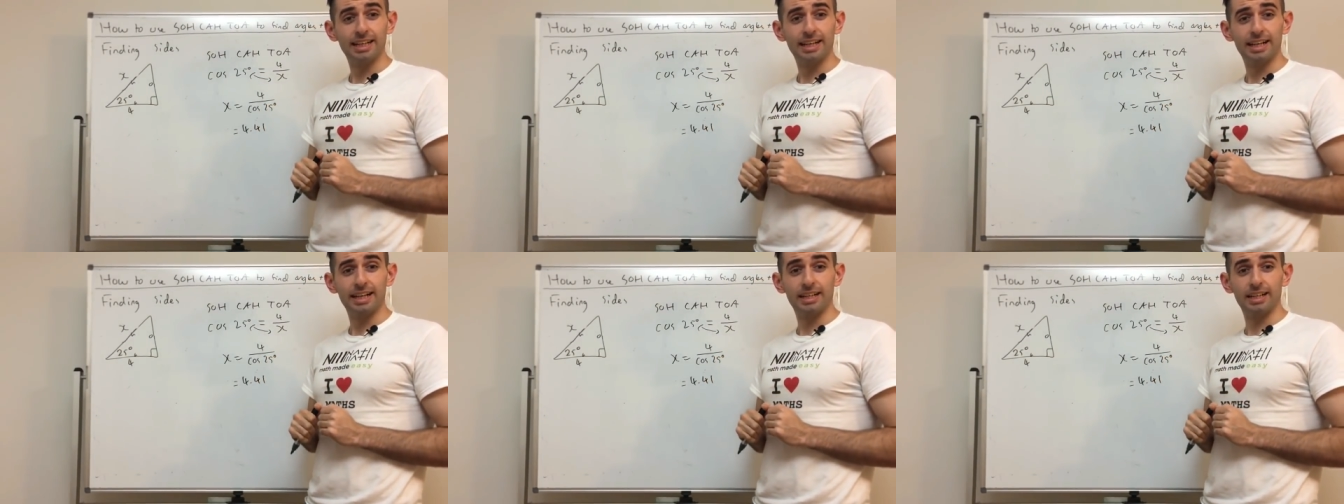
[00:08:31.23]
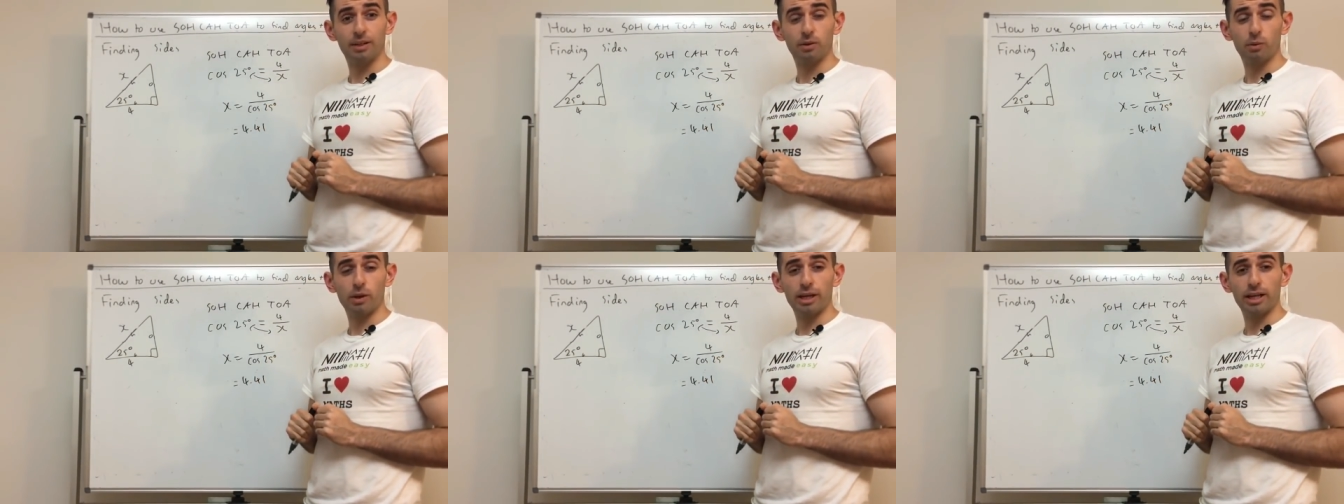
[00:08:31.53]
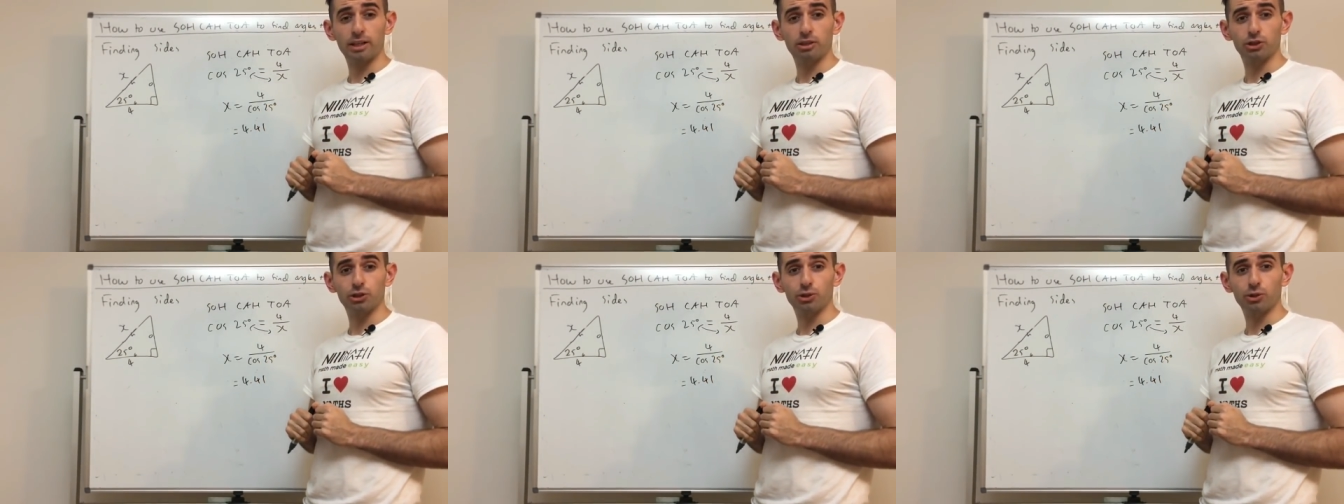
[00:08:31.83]
in a right
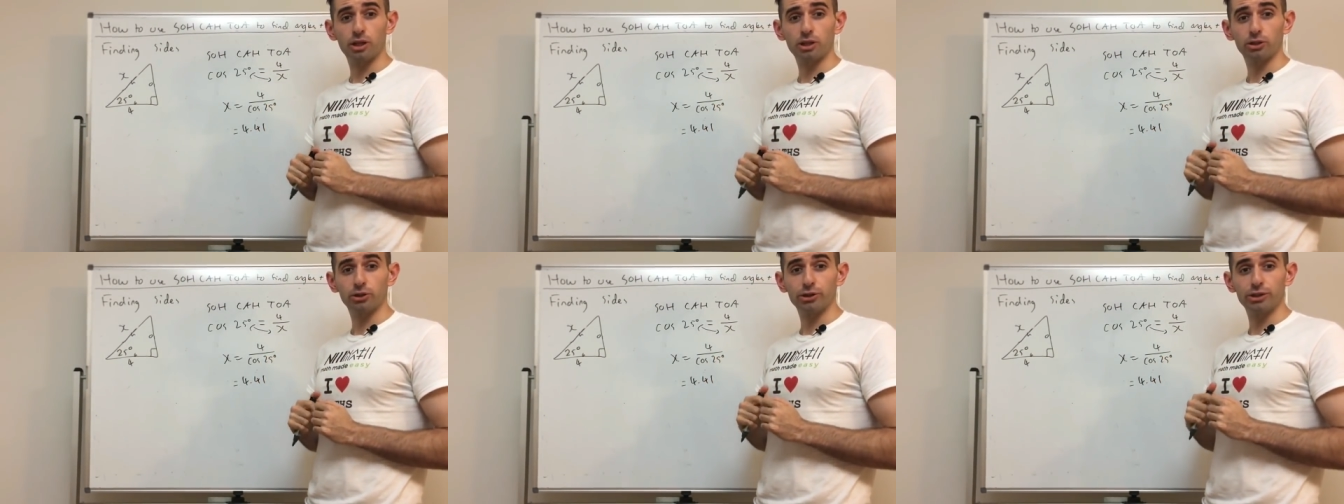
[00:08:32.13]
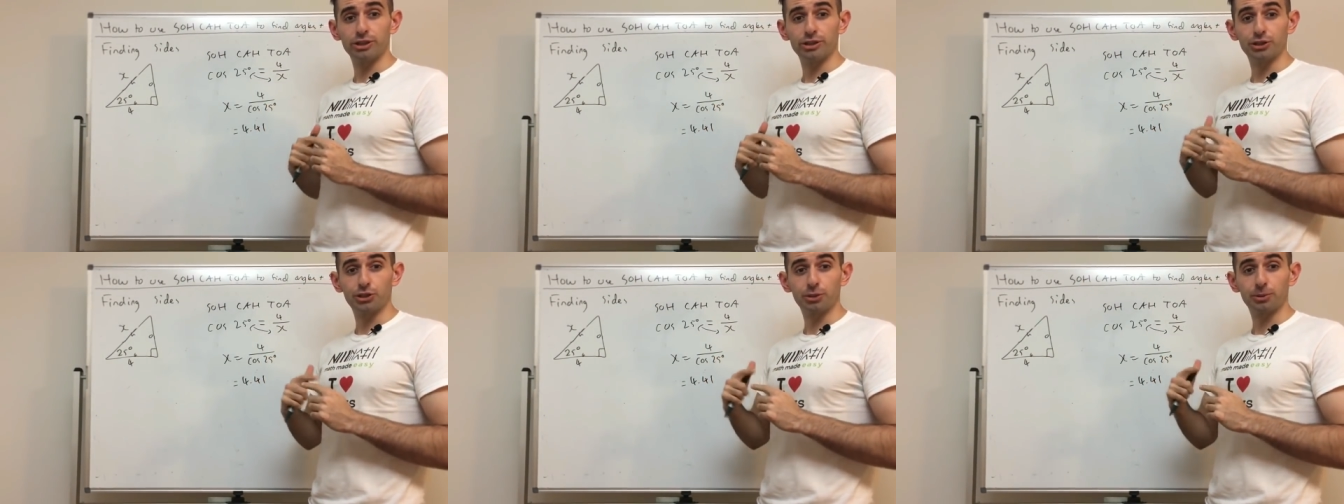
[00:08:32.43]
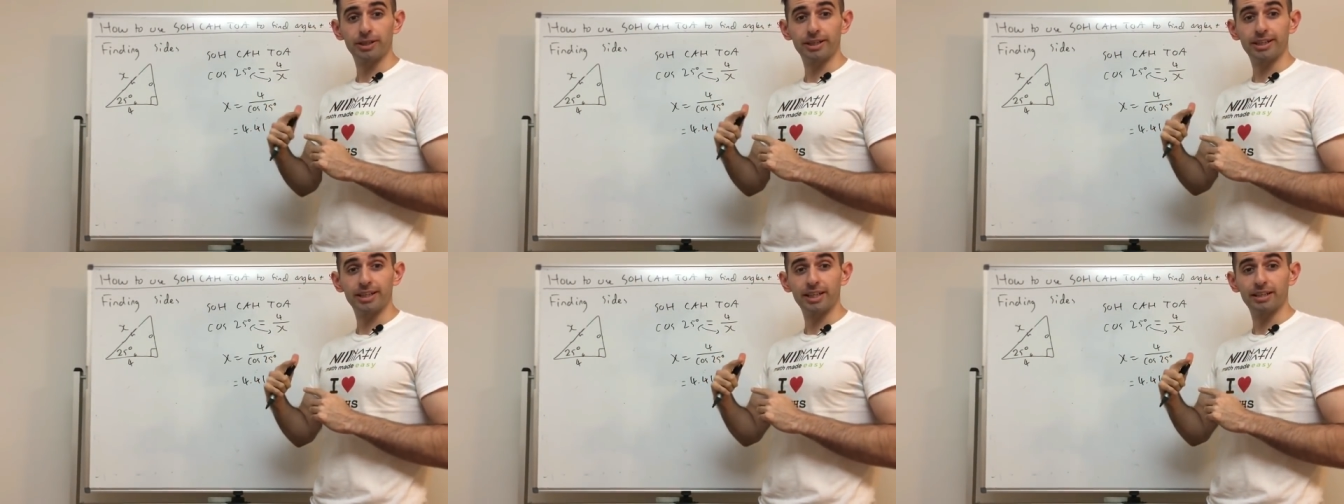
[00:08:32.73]
angled triangle using
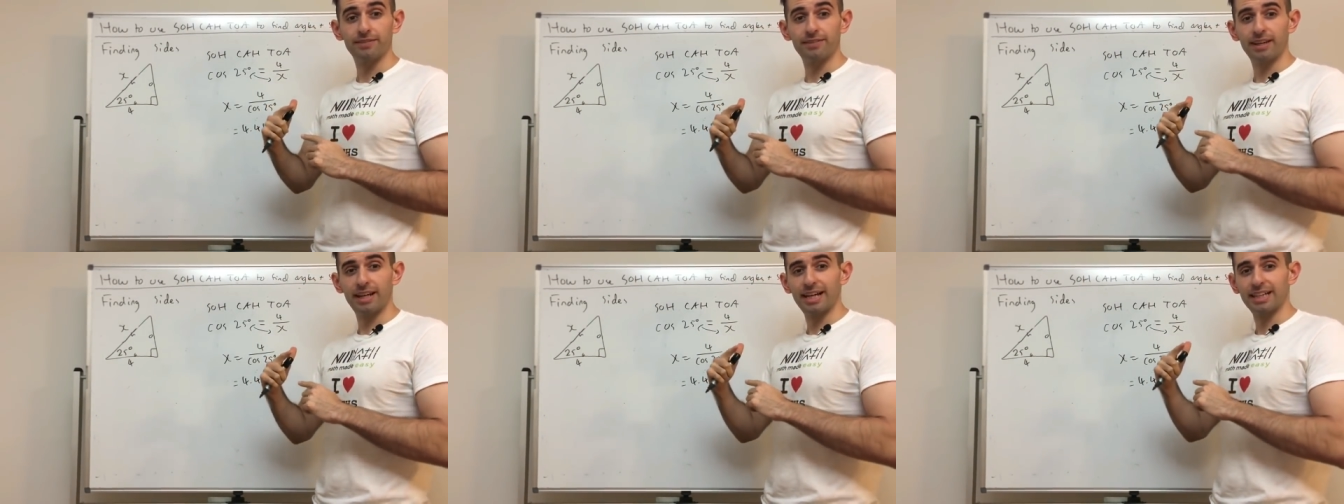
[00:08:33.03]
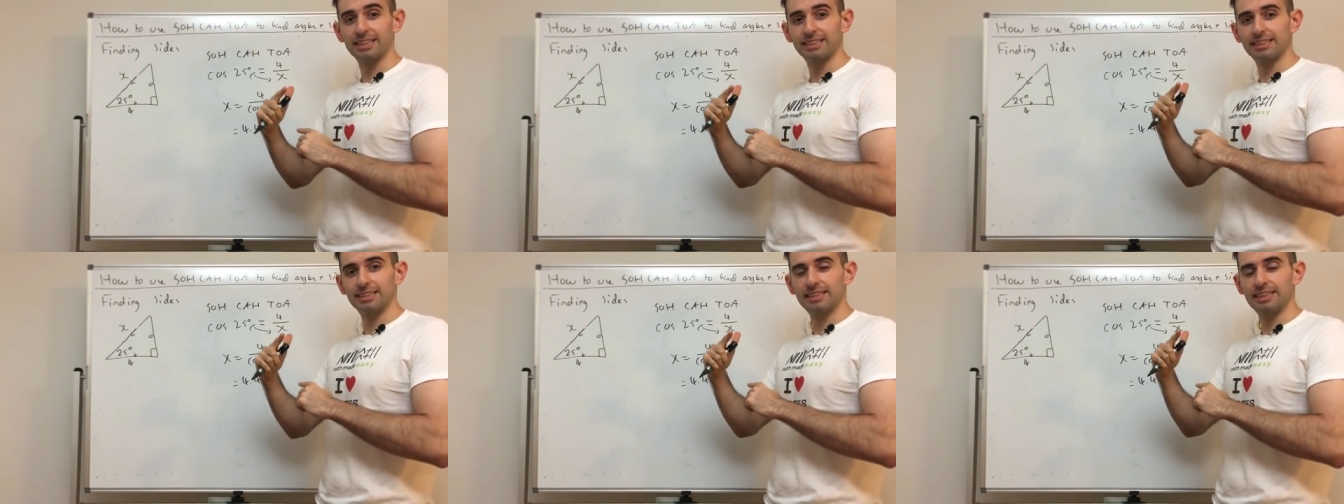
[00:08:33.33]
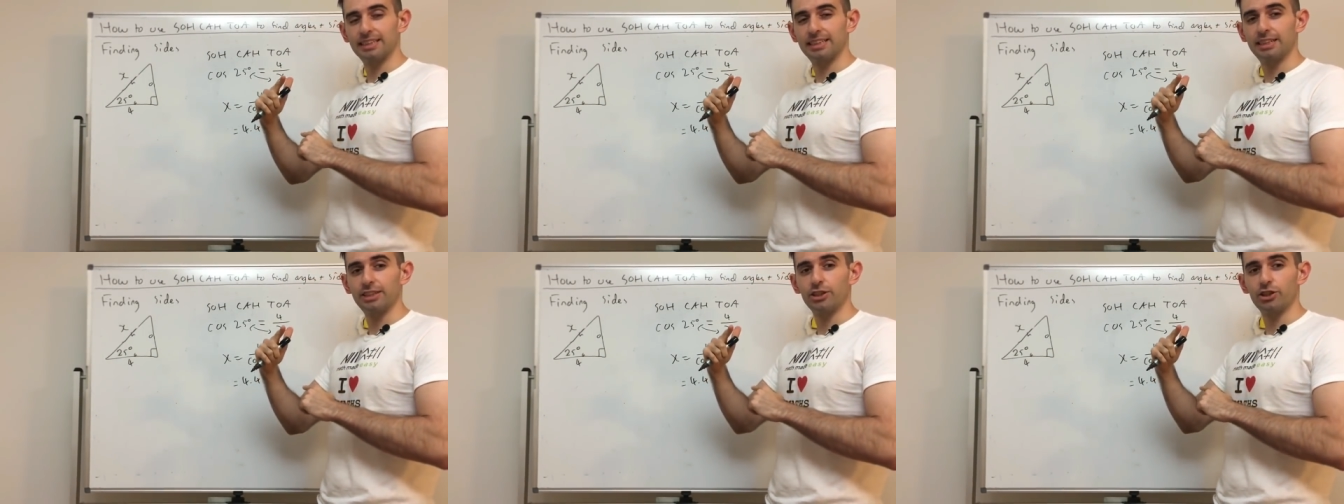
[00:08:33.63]
trig if x is
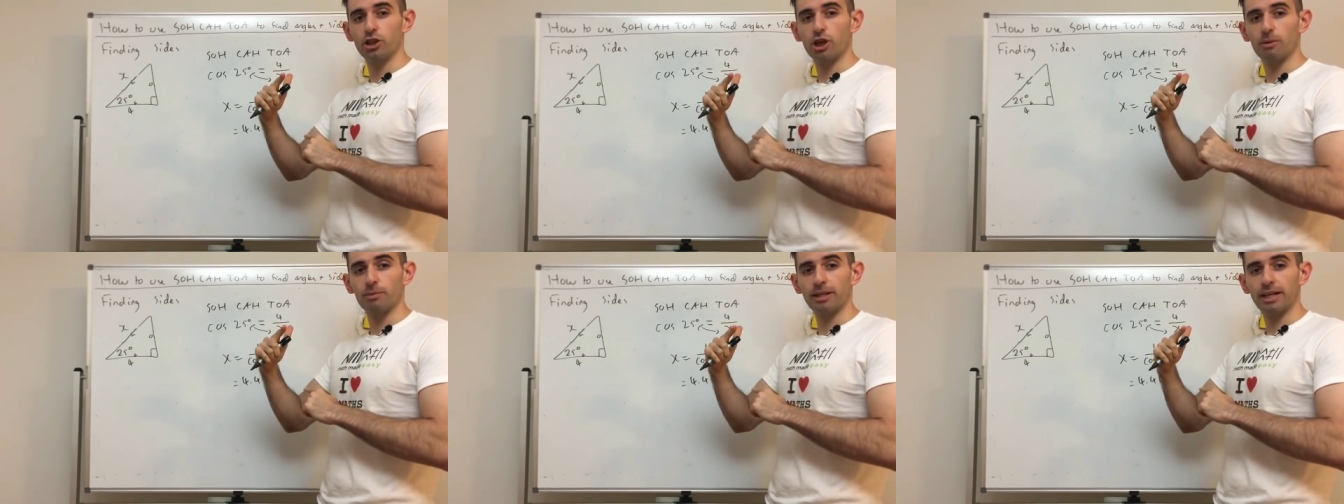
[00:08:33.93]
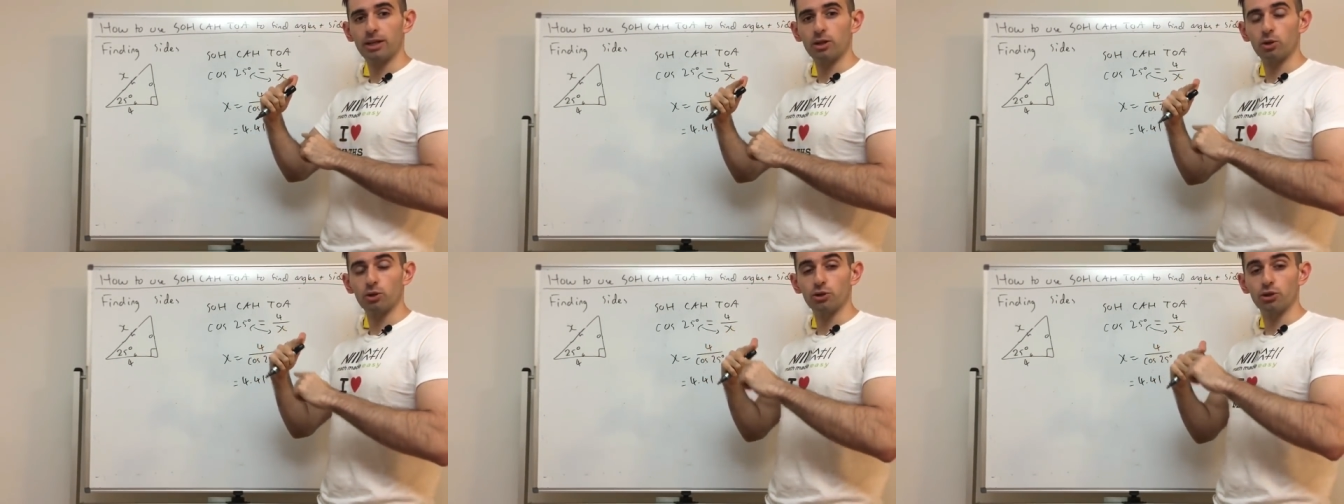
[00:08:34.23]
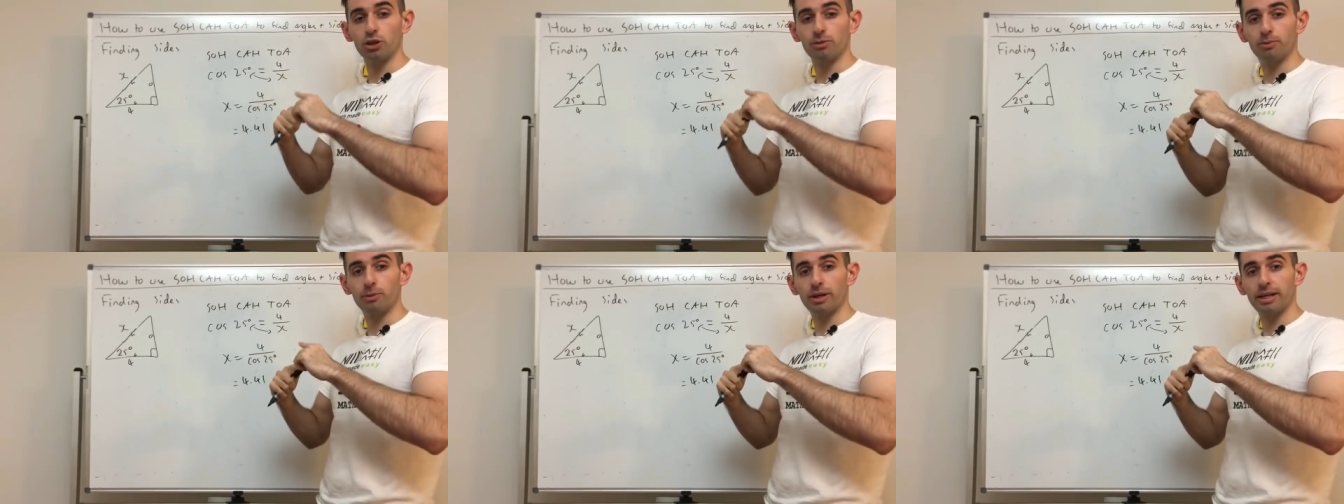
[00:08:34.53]
in the denominator or
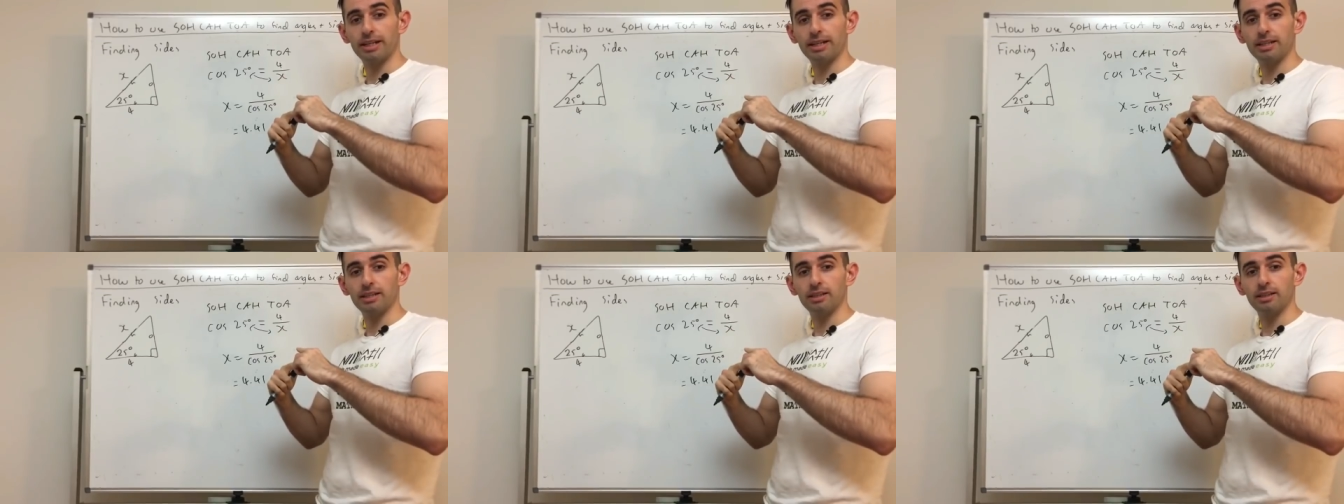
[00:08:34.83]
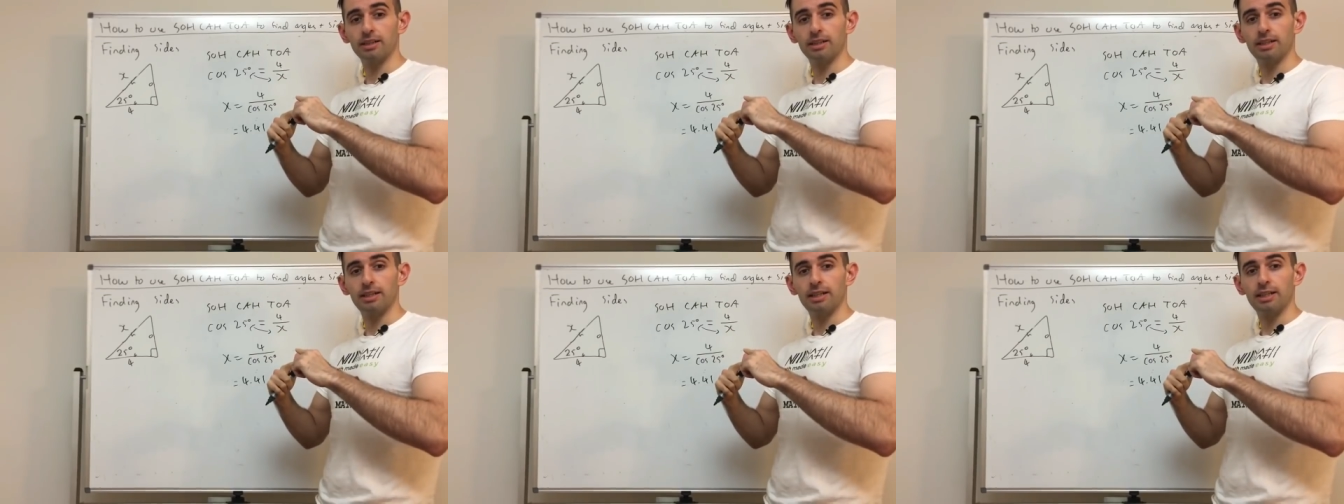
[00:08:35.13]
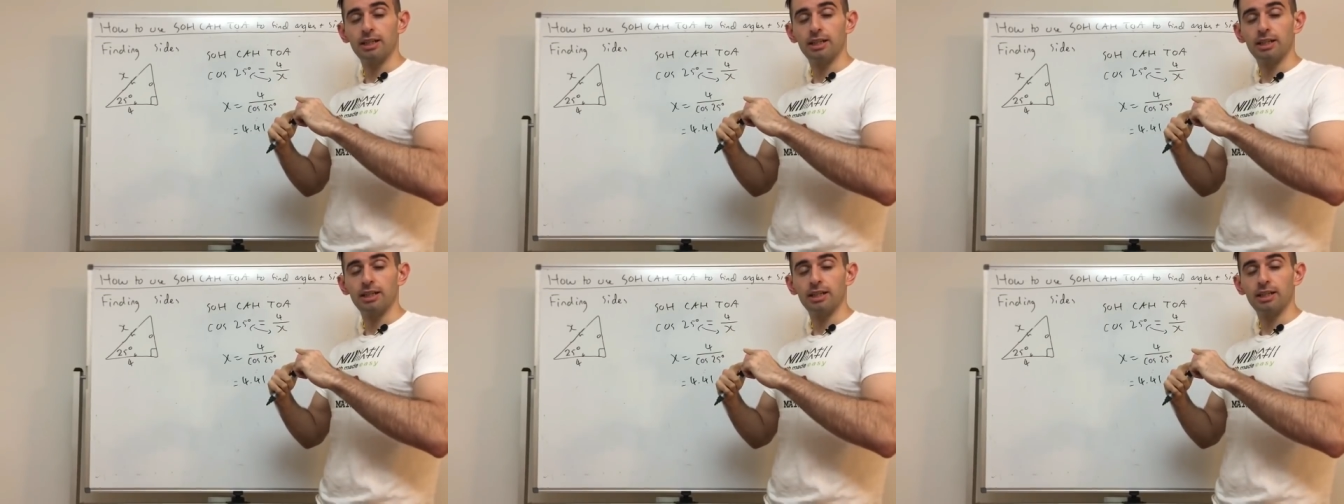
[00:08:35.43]
numerator.